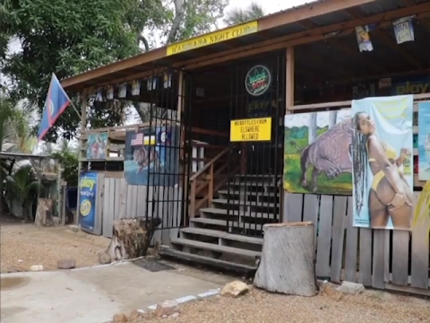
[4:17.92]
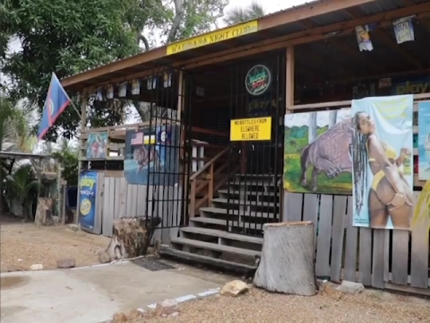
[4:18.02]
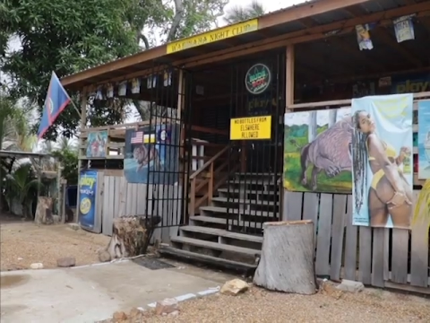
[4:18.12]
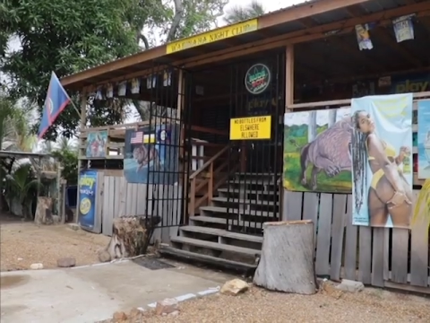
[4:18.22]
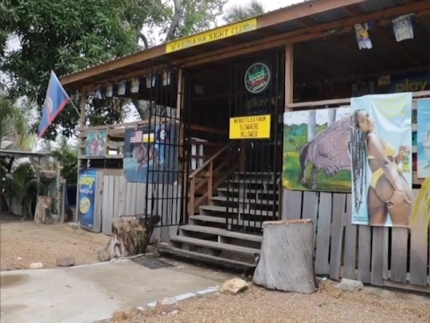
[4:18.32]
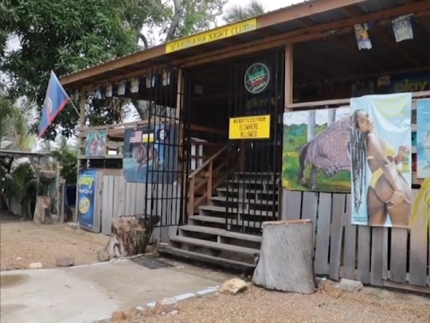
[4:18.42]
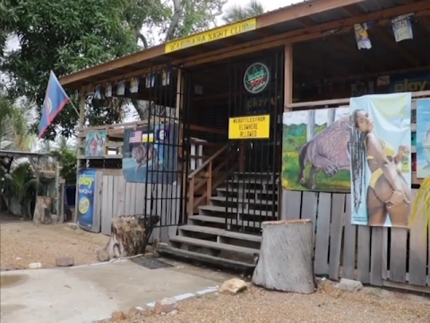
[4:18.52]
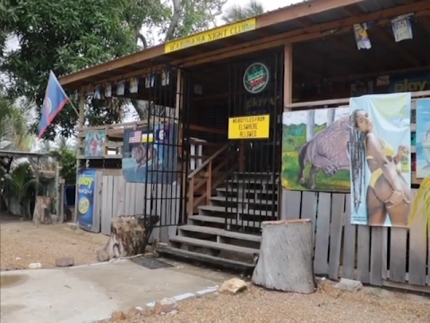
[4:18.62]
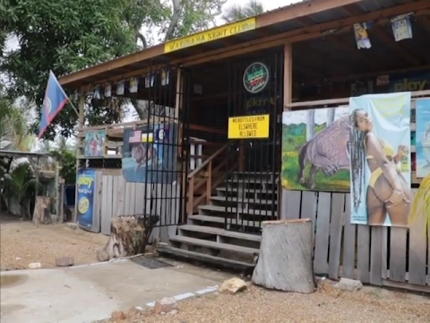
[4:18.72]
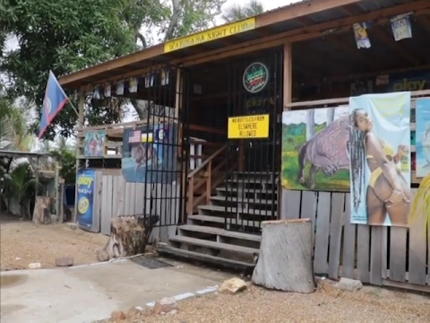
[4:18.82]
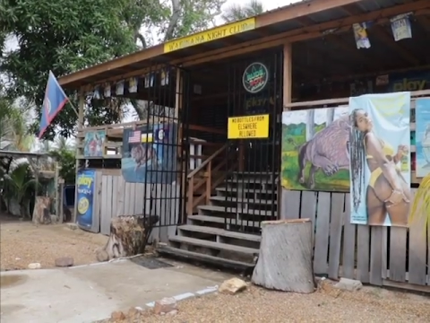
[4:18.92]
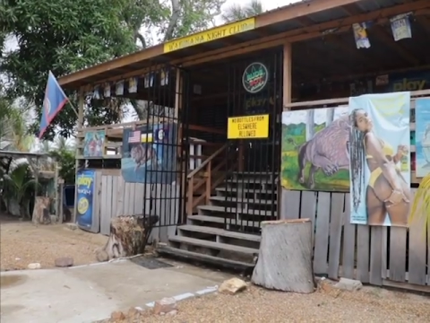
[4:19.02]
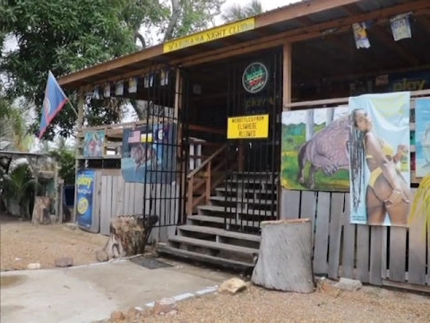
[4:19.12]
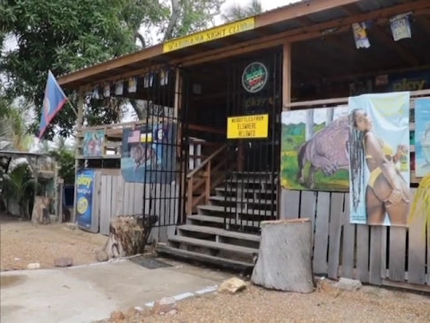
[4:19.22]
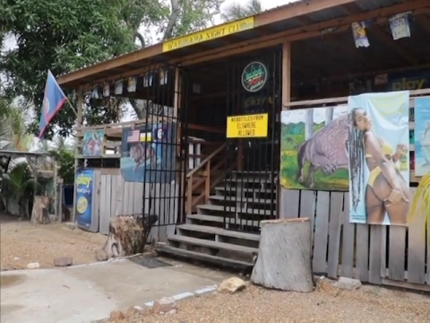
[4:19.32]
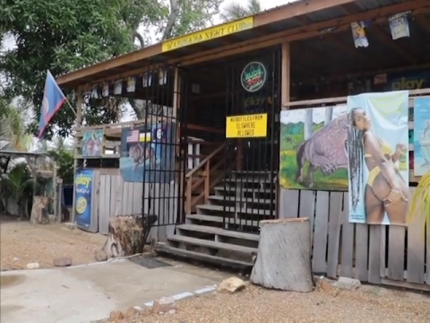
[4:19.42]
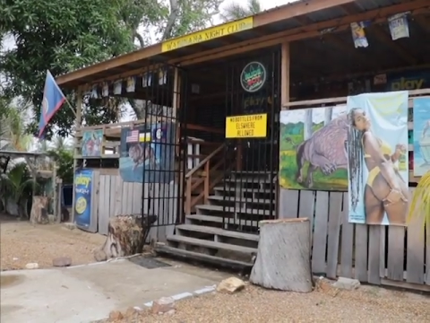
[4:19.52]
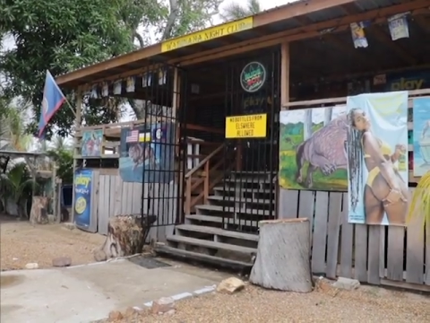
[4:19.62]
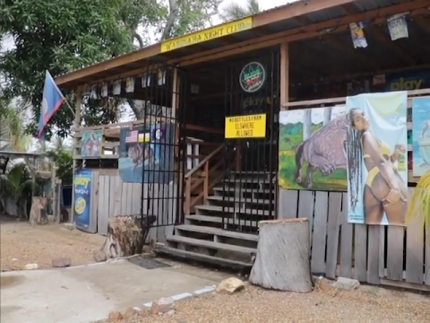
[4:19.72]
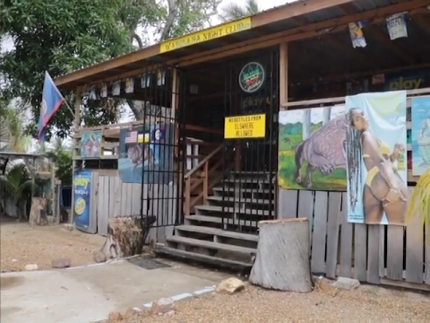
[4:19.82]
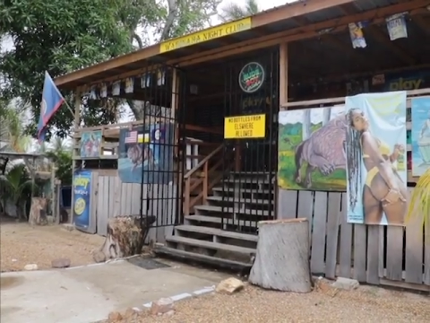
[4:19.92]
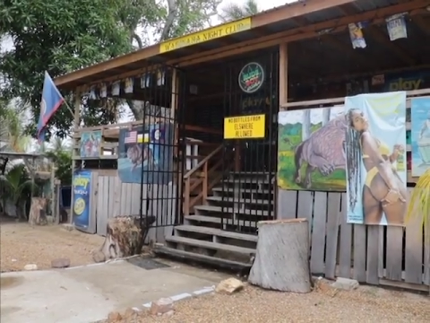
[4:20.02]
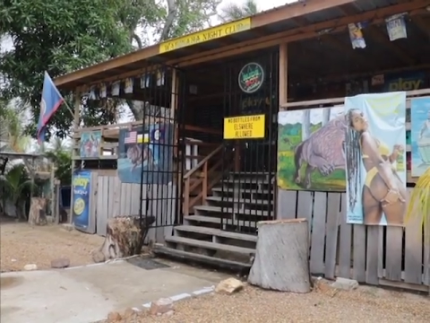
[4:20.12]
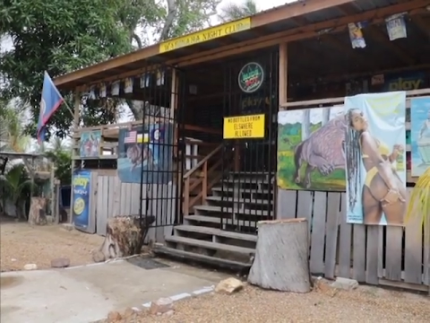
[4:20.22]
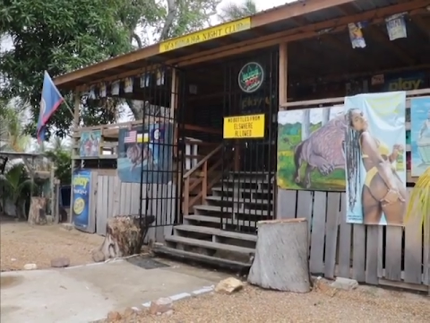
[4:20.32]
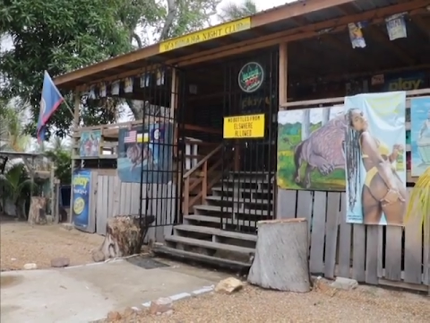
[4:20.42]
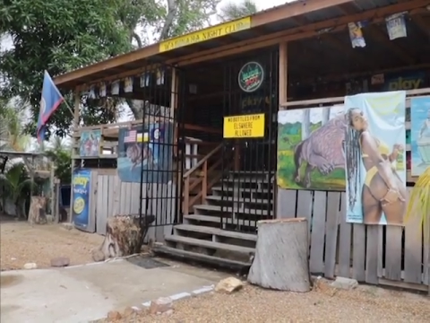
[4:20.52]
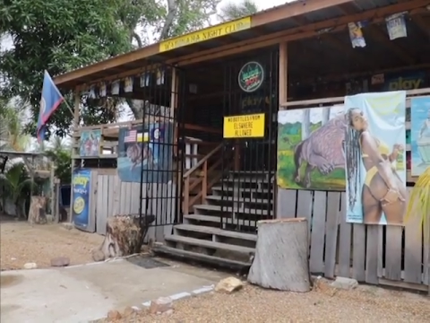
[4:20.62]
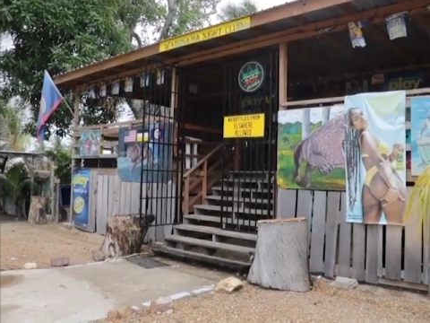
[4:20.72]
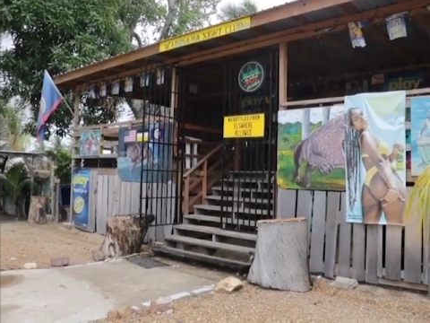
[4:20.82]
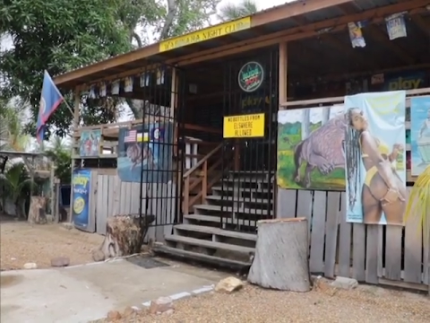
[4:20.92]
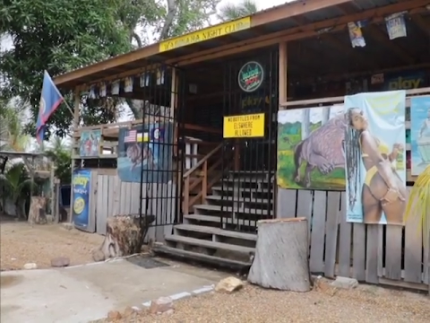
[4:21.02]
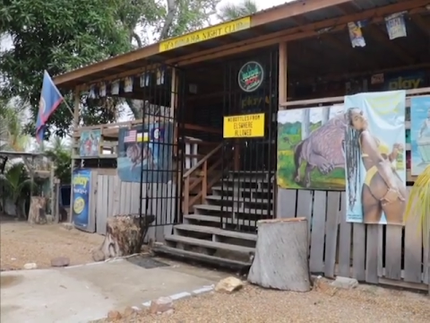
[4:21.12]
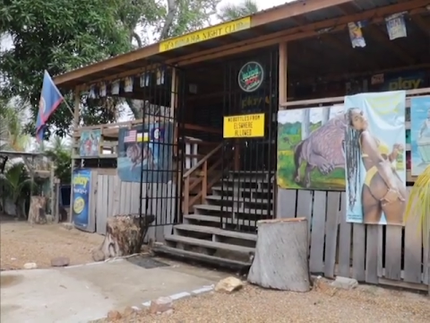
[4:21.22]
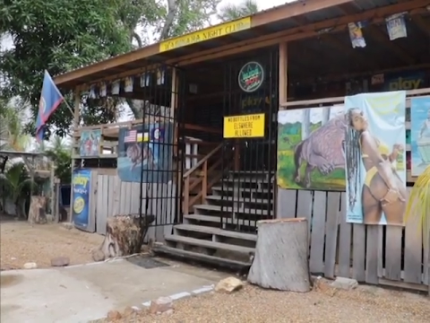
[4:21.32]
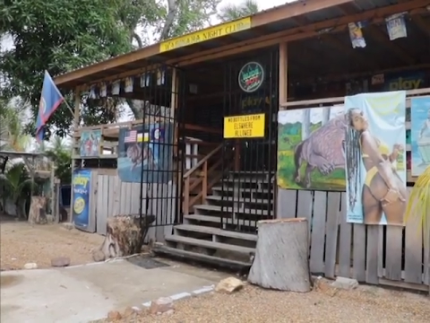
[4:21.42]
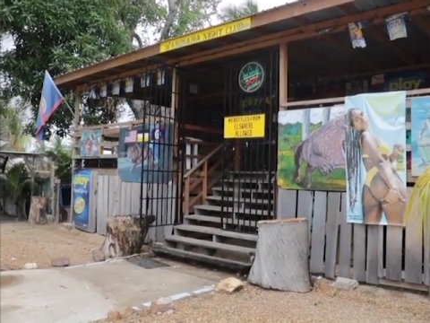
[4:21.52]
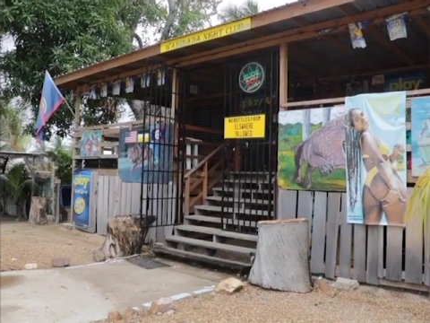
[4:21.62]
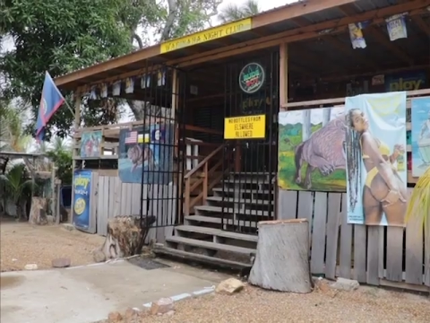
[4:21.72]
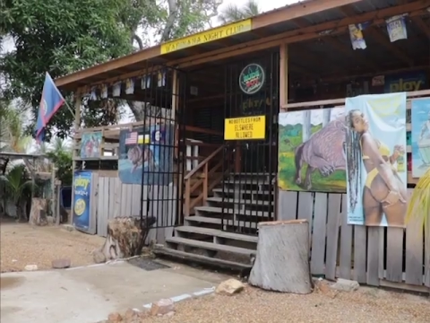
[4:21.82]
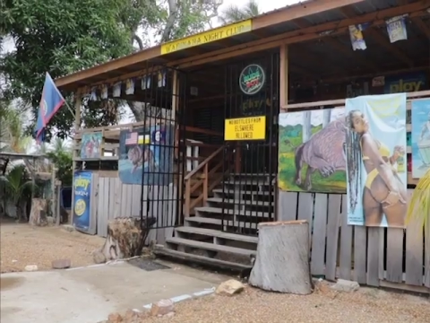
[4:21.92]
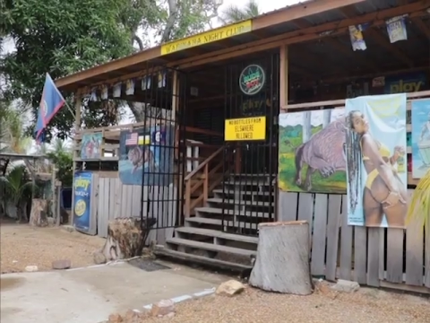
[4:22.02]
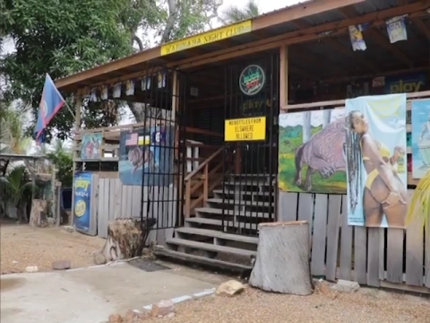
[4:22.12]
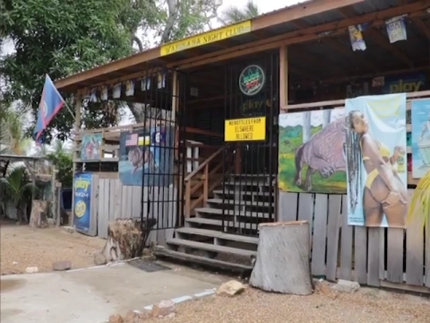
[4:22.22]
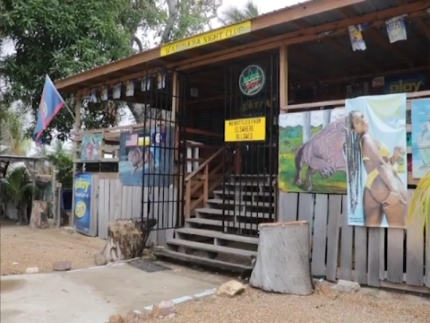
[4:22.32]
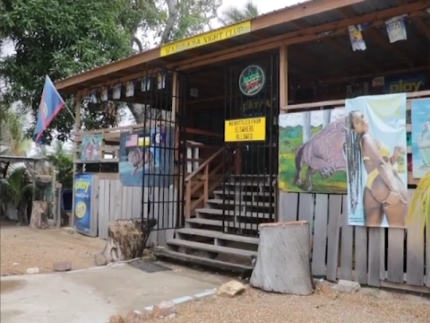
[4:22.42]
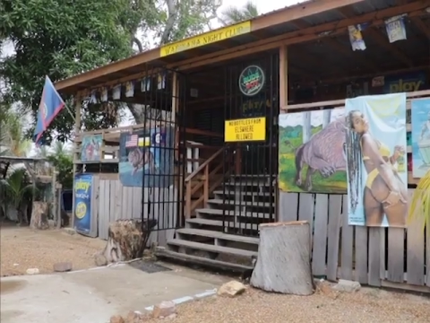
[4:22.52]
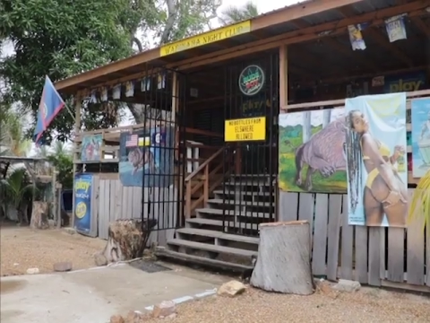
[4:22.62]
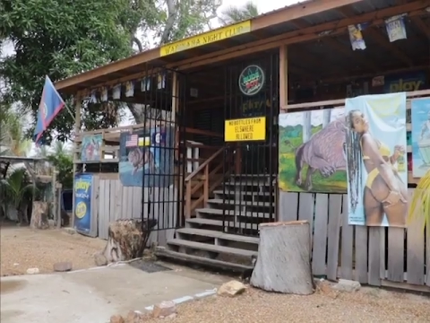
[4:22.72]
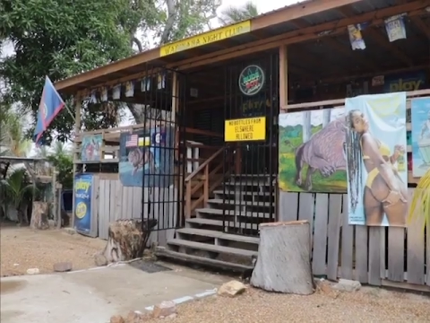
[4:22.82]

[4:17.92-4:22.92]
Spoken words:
Nobody's mouth can be seen.